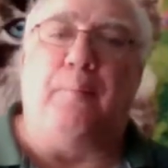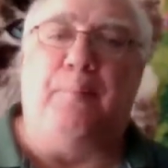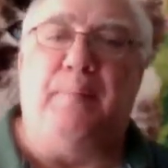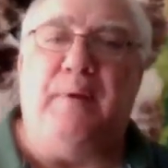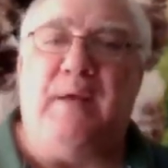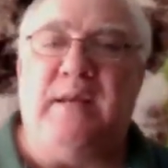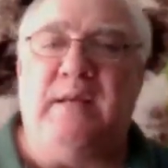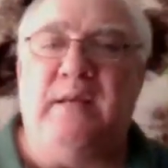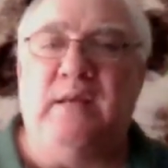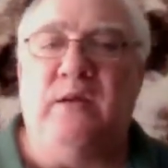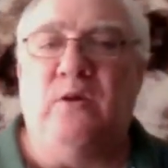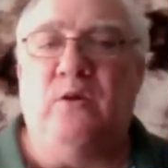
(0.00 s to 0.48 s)
The
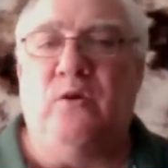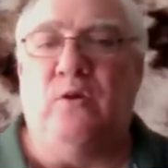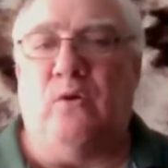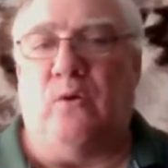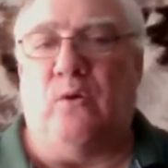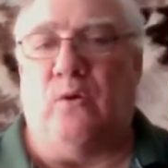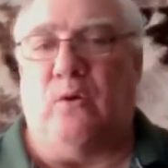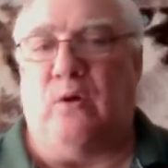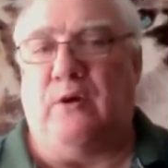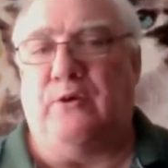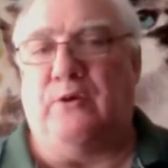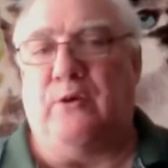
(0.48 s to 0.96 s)

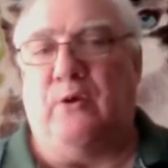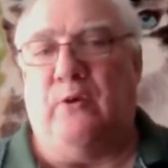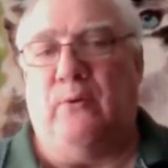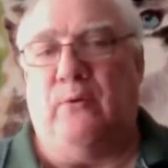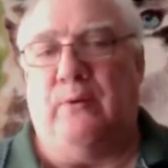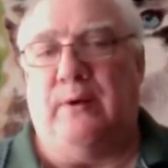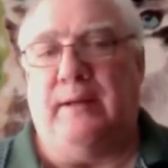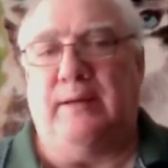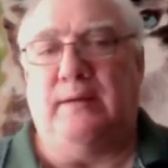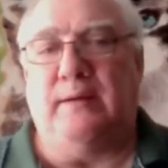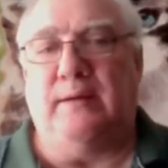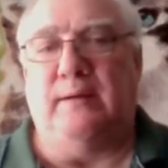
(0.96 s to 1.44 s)
Forbidden
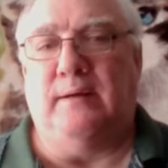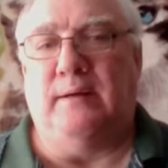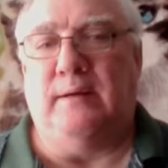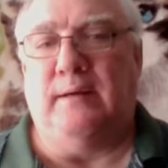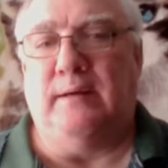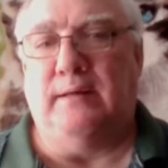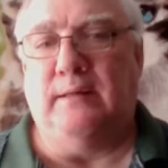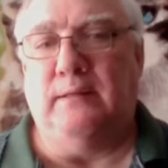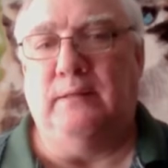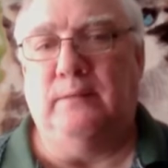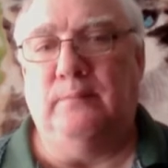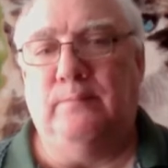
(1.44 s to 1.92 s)
Door,
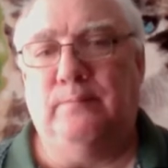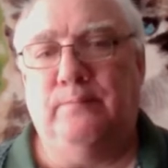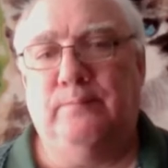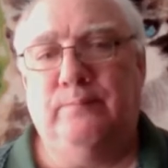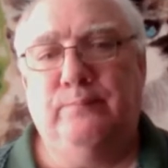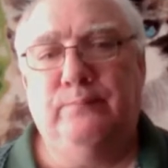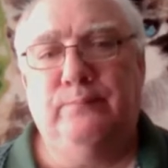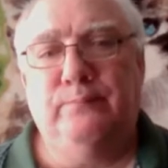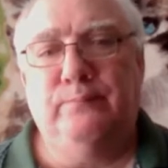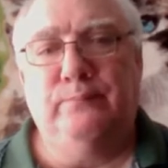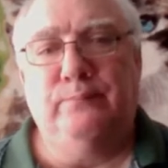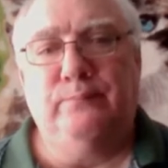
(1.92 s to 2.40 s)
Tony
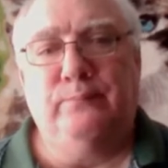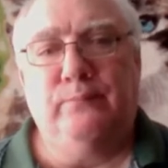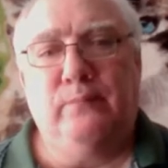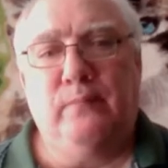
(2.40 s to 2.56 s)
Khan.